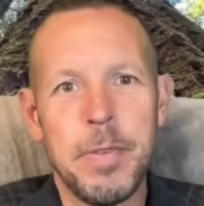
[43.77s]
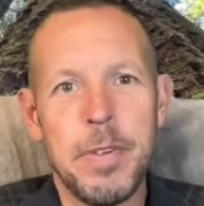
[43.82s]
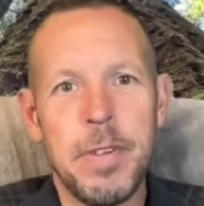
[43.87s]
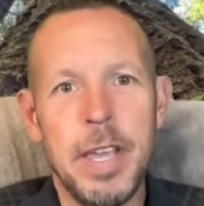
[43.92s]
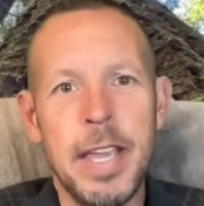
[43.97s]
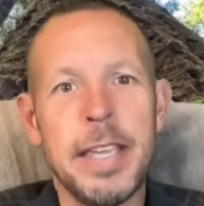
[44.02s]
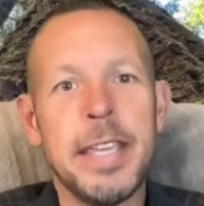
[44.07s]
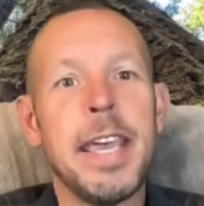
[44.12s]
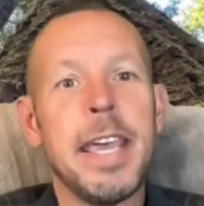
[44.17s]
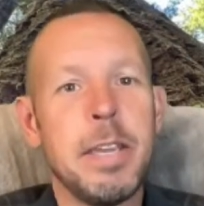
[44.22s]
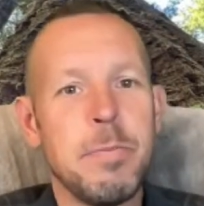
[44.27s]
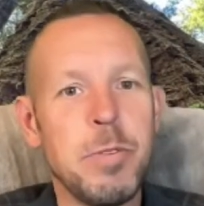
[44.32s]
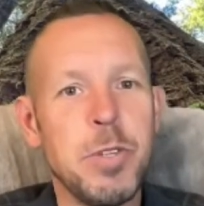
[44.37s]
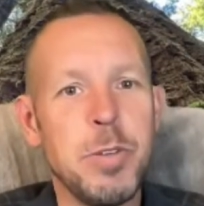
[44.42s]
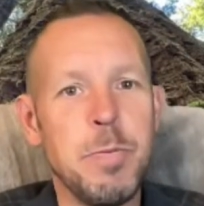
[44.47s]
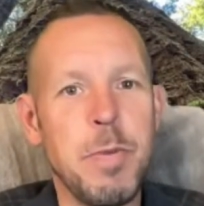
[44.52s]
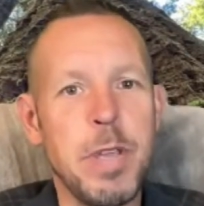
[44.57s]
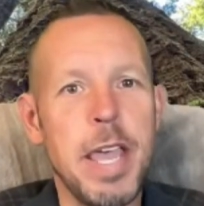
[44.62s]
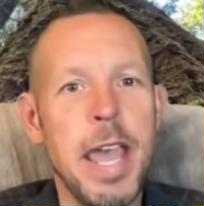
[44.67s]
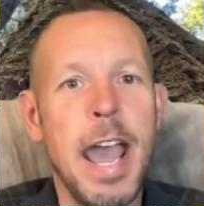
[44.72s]
it came
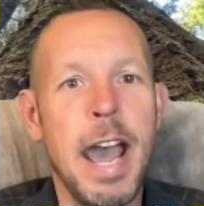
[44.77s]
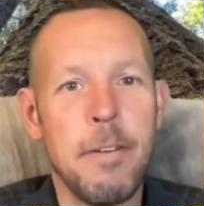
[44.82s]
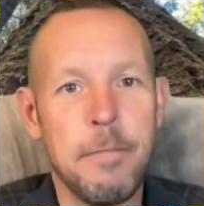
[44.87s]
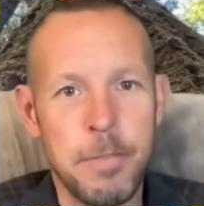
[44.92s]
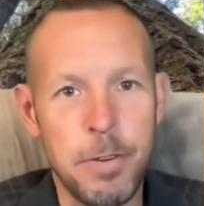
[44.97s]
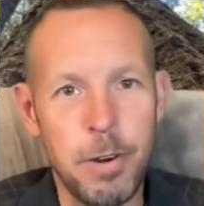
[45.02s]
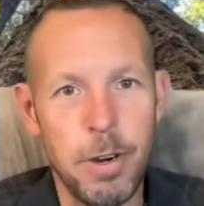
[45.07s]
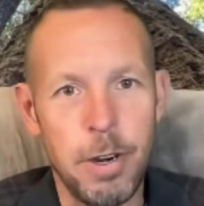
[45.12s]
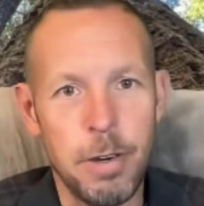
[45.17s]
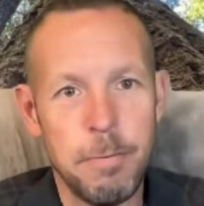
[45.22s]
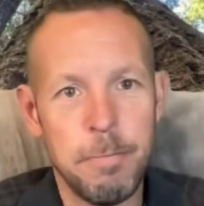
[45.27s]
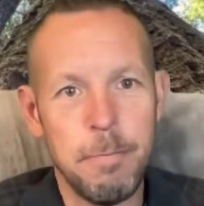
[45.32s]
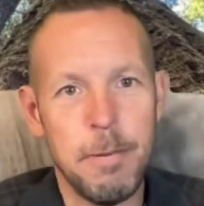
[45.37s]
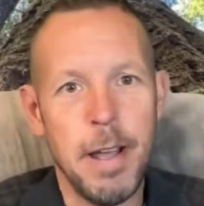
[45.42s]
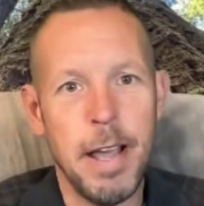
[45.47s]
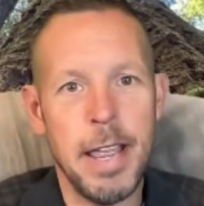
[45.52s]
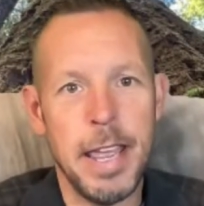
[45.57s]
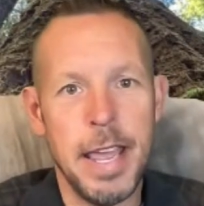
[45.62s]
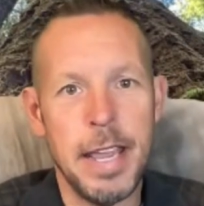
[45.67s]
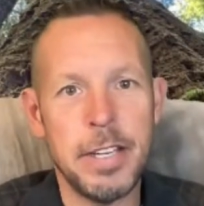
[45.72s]
to me after
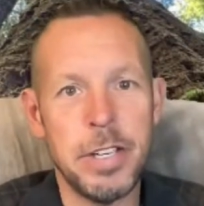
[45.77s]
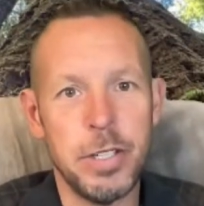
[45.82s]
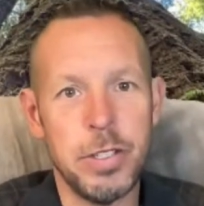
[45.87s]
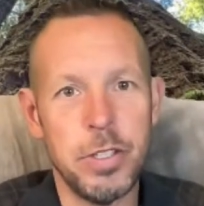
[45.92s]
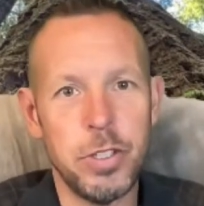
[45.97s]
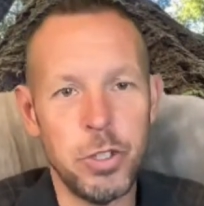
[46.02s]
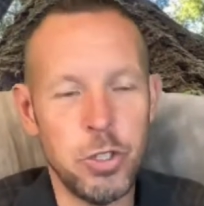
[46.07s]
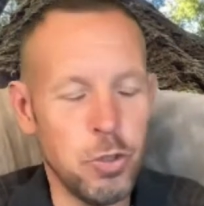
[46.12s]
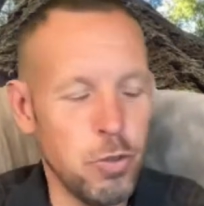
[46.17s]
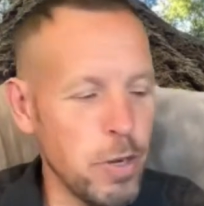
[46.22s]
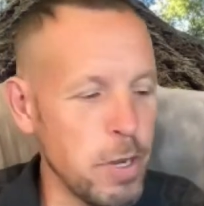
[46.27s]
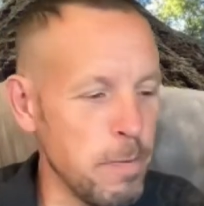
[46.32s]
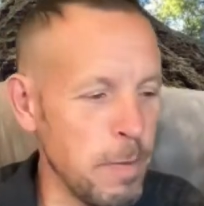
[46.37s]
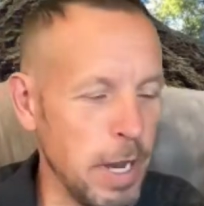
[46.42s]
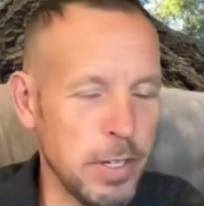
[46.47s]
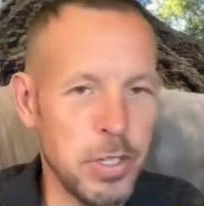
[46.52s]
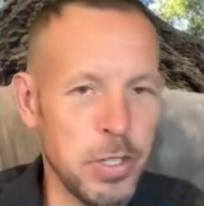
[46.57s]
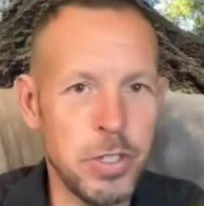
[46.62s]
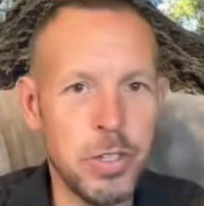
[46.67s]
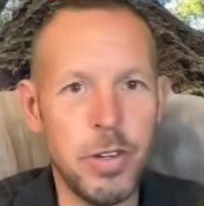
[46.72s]
I ended the stream
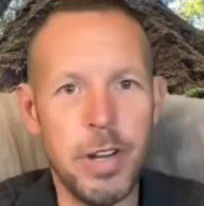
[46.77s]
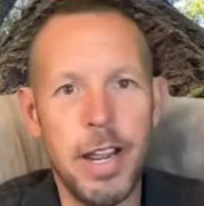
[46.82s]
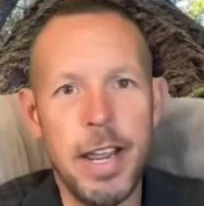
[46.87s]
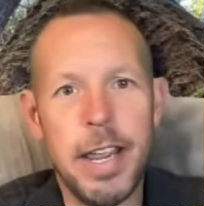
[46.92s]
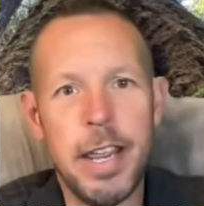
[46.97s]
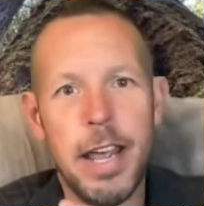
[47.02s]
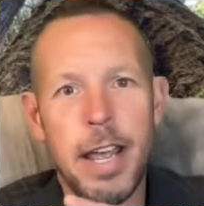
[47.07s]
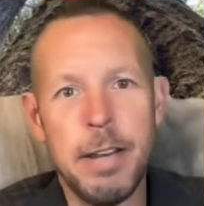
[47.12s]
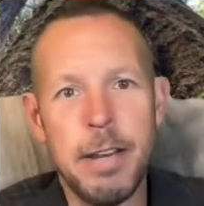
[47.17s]
yesterday.